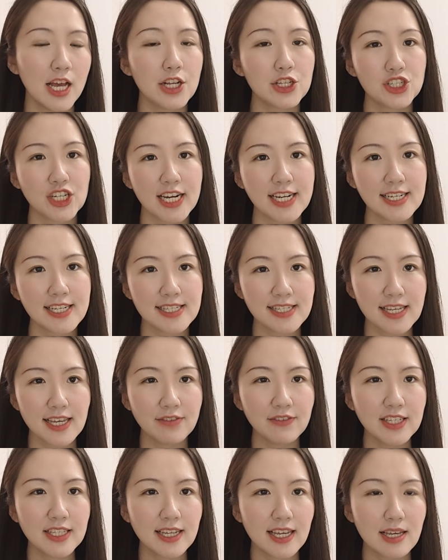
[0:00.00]
Chinese
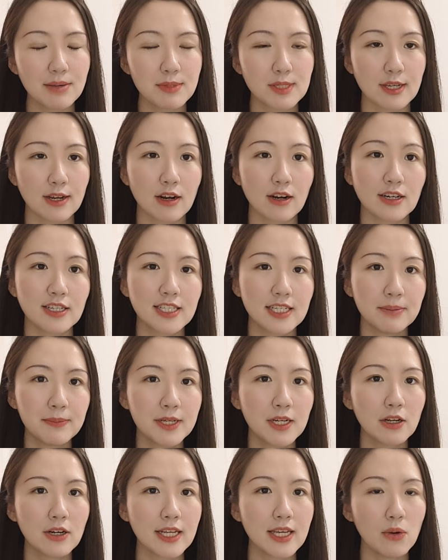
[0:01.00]
given names are
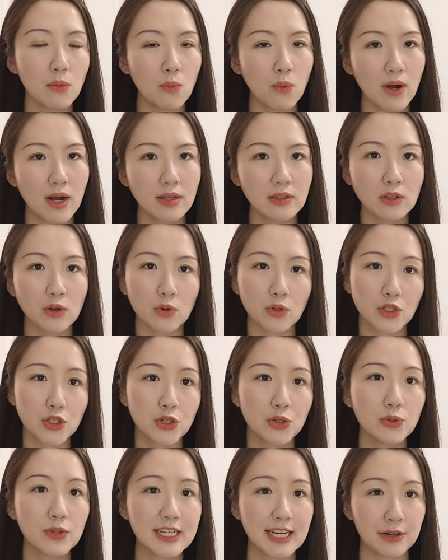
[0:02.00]
typically 1 or
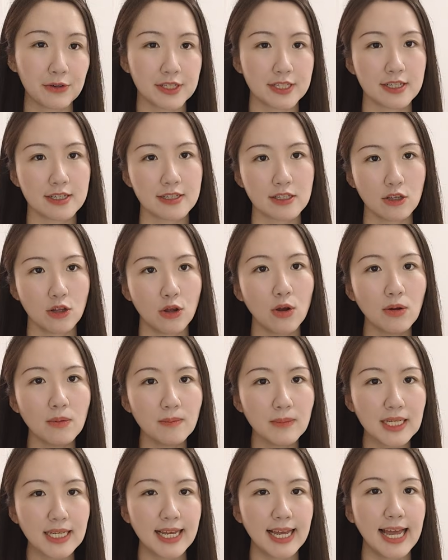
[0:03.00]
2 characters
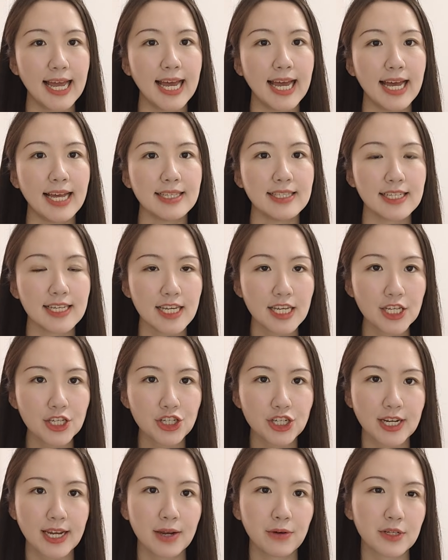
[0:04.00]
long, and
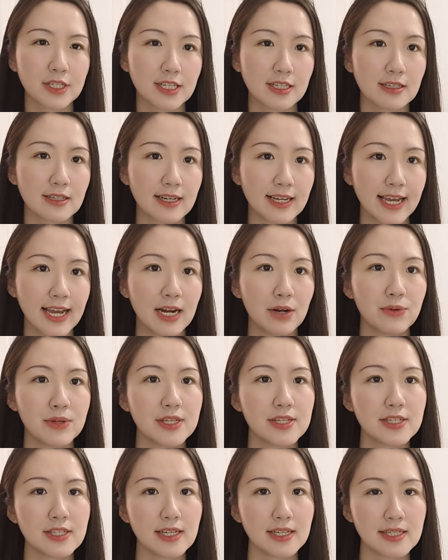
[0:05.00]
each character
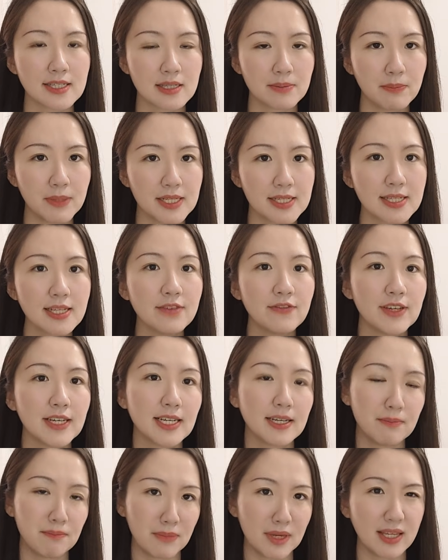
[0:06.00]
carries a
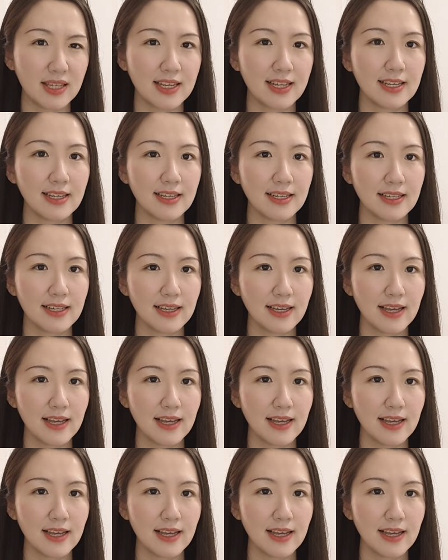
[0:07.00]
specific meaning.